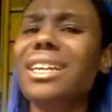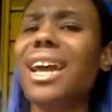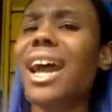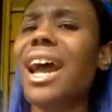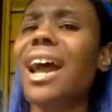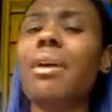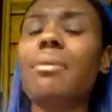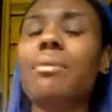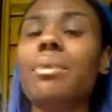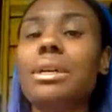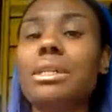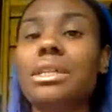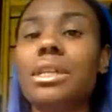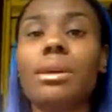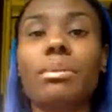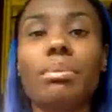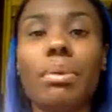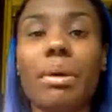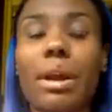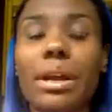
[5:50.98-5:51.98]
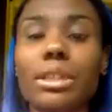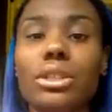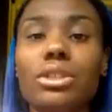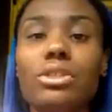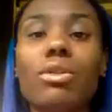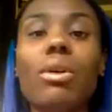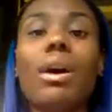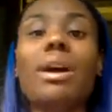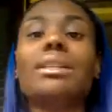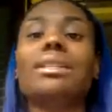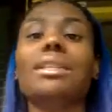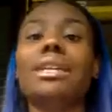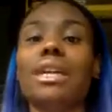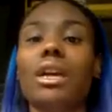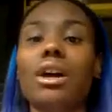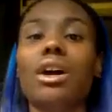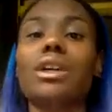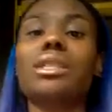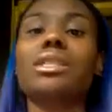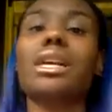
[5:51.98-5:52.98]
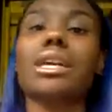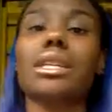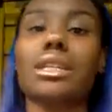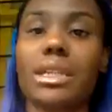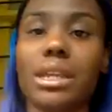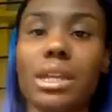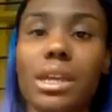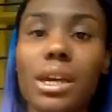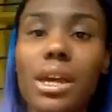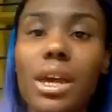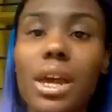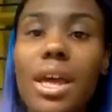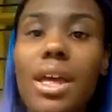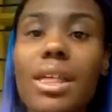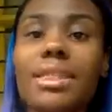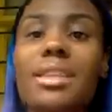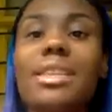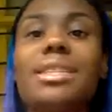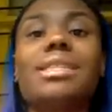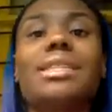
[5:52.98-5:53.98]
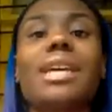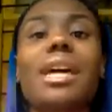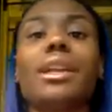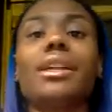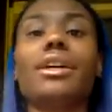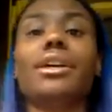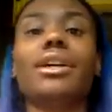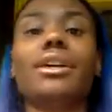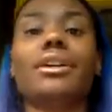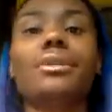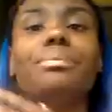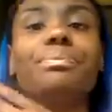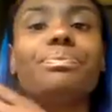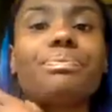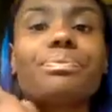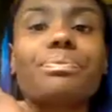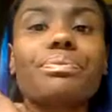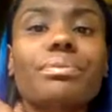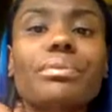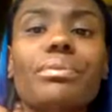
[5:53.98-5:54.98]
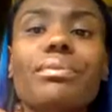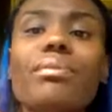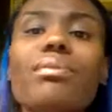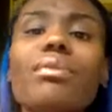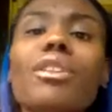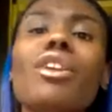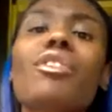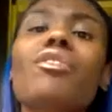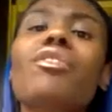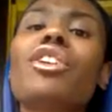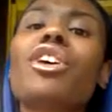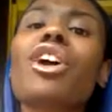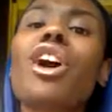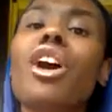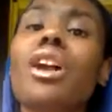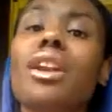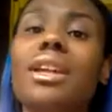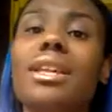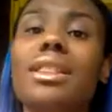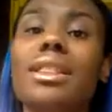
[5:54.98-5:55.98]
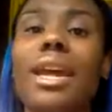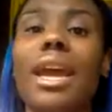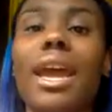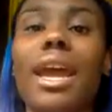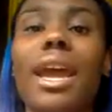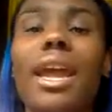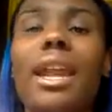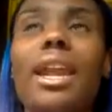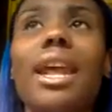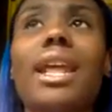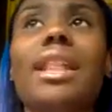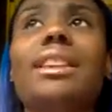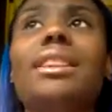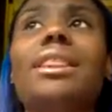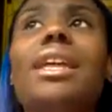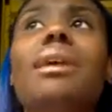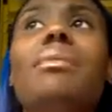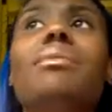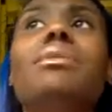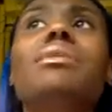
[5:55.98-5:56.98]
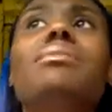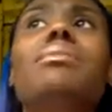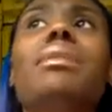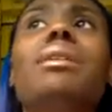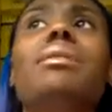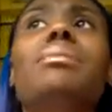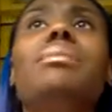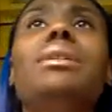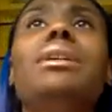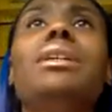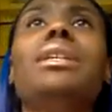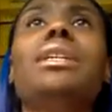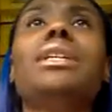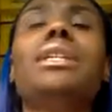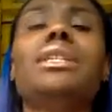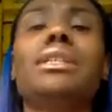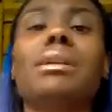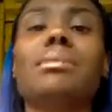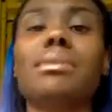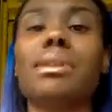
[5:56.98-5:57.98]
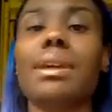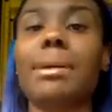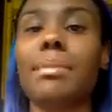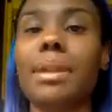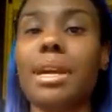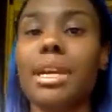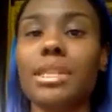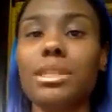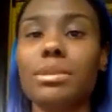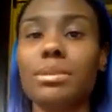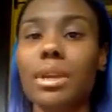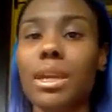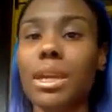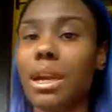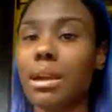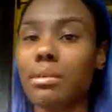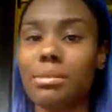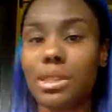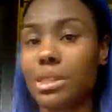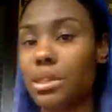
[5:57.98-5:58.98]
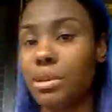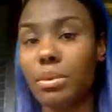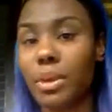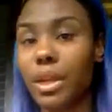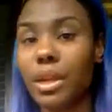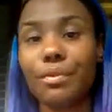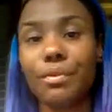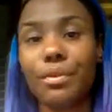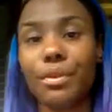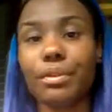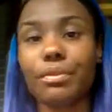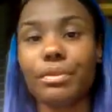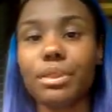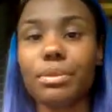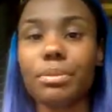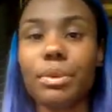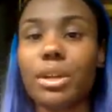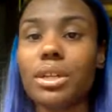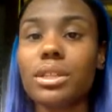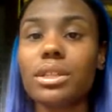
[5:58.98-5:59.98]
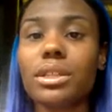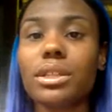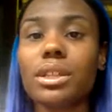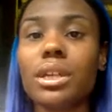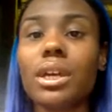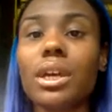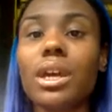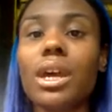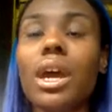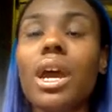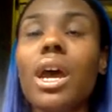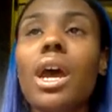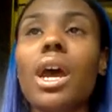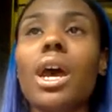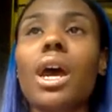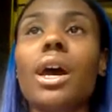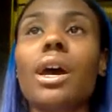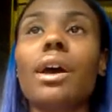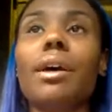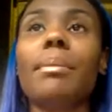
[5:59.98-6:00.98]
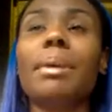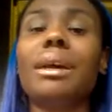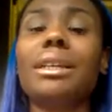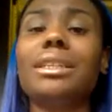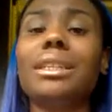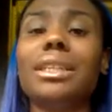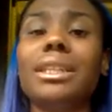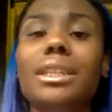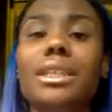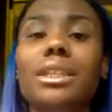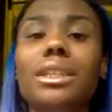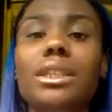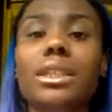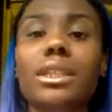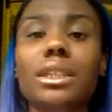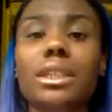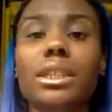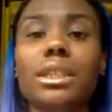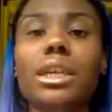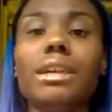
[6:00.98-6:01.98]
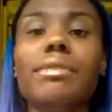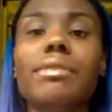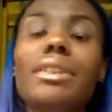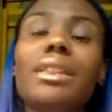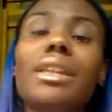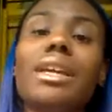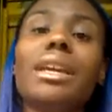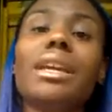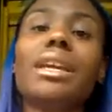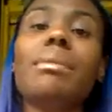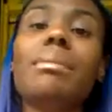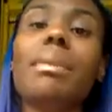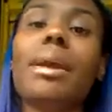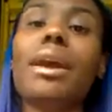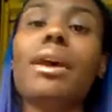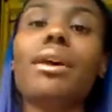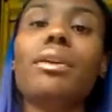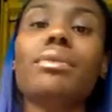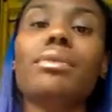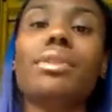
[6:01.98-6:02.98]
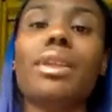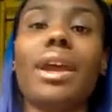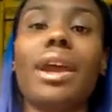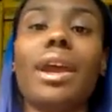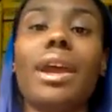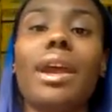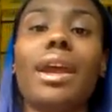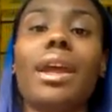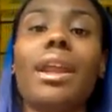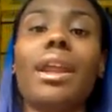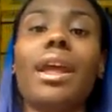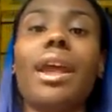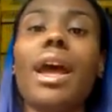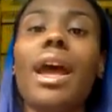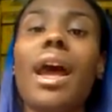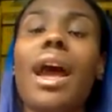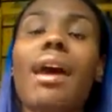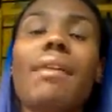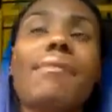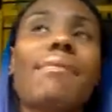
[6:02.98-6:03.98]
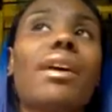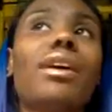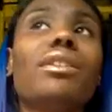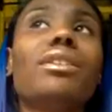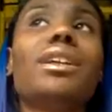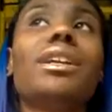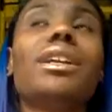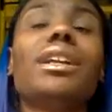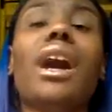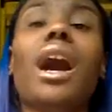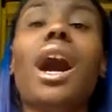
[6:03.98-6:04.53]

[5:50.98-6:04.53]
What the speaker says: I wasn't impressed, so I did contact the seller regarding that, and that was maybe sometime last week. I'm still waiting for a response. I did leave in the email that I found it